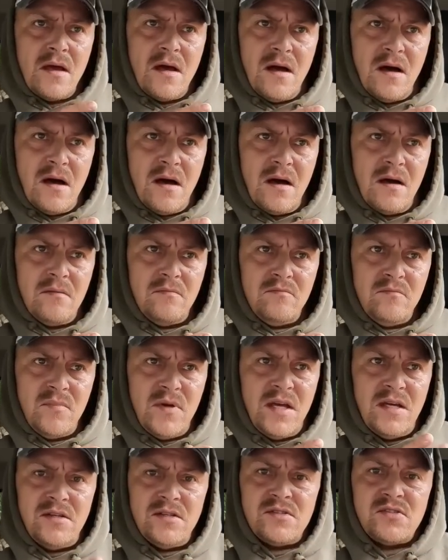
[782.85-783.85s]
Uh,
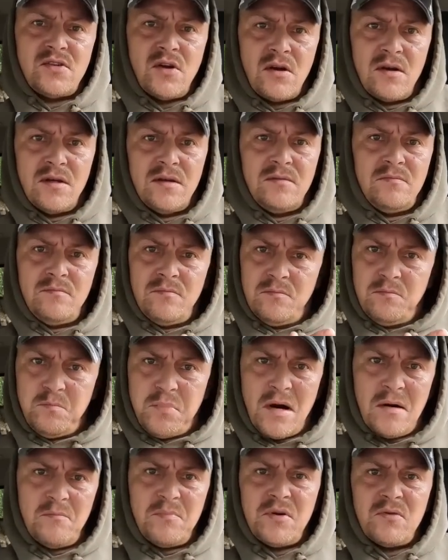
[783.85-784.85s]
he just started
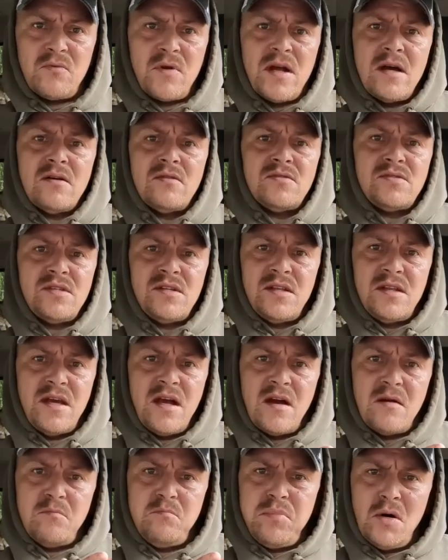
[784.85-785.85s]
pumping rounds into
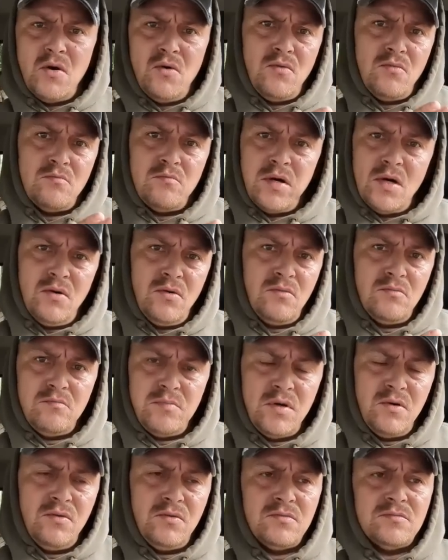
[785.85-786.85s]
the air. Boom, boom,
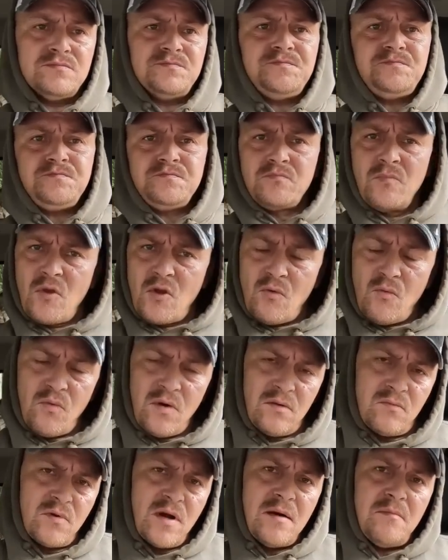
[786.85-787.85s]
boom.
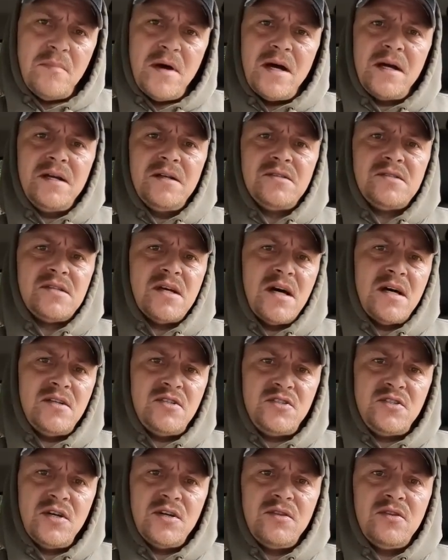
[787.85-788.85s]
Went right back
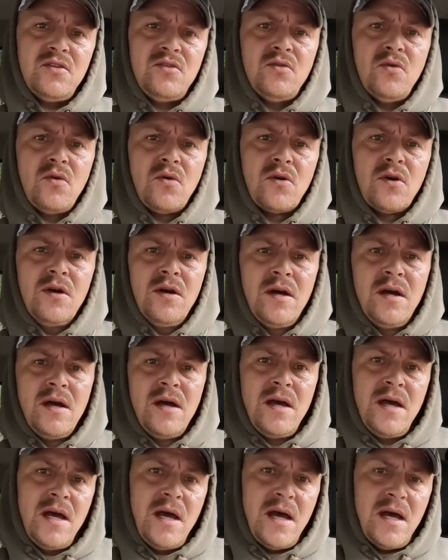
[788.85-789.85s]
inside, shut the door,
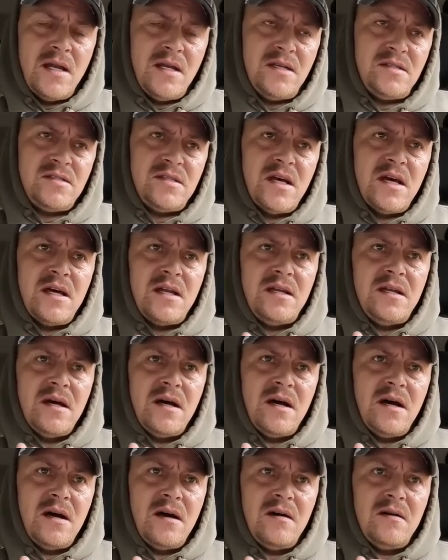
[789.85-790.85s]
and he said
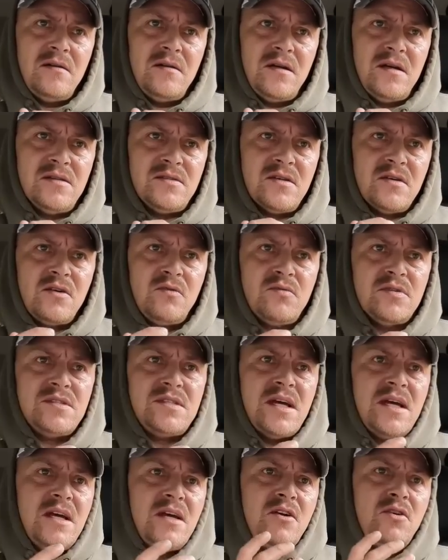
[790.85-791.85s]
uh, his uncle would
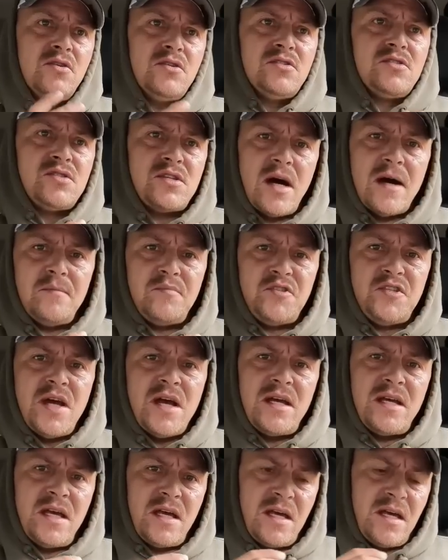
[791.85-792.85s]
say he couldn't stop
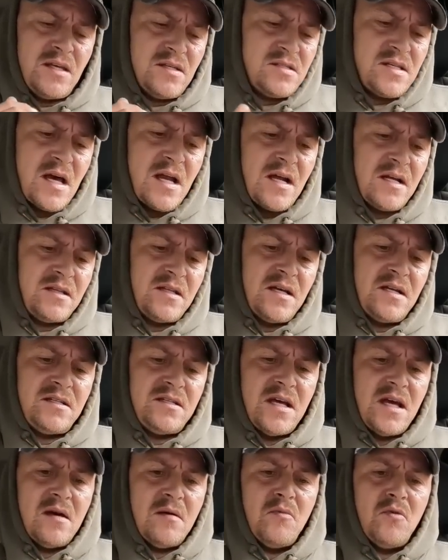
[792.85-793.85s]
shaking. He sat at that
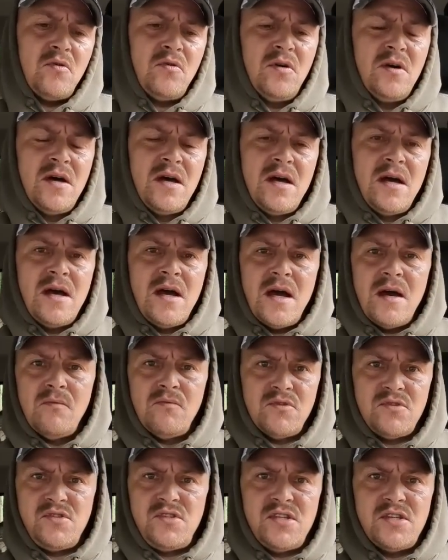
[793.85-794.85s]
table
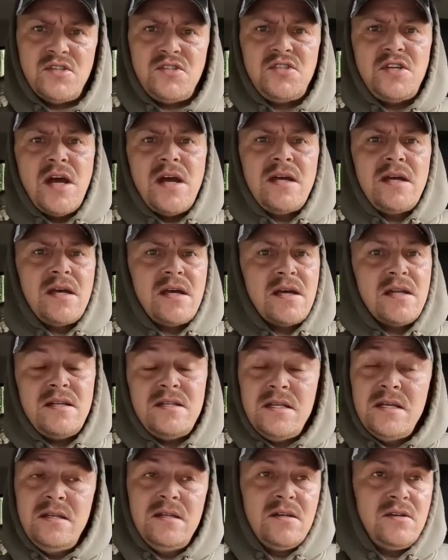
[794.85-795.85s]
and was just shaking
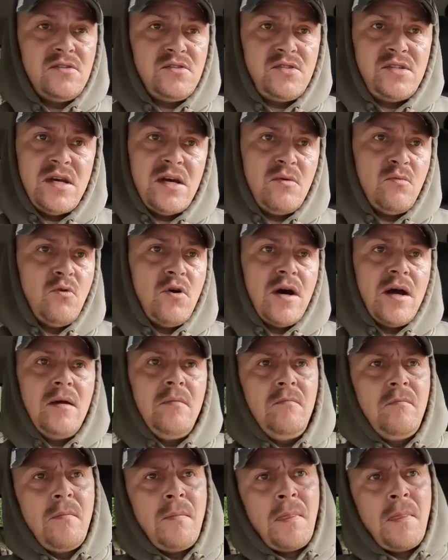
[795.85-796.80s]
and didn't understand why.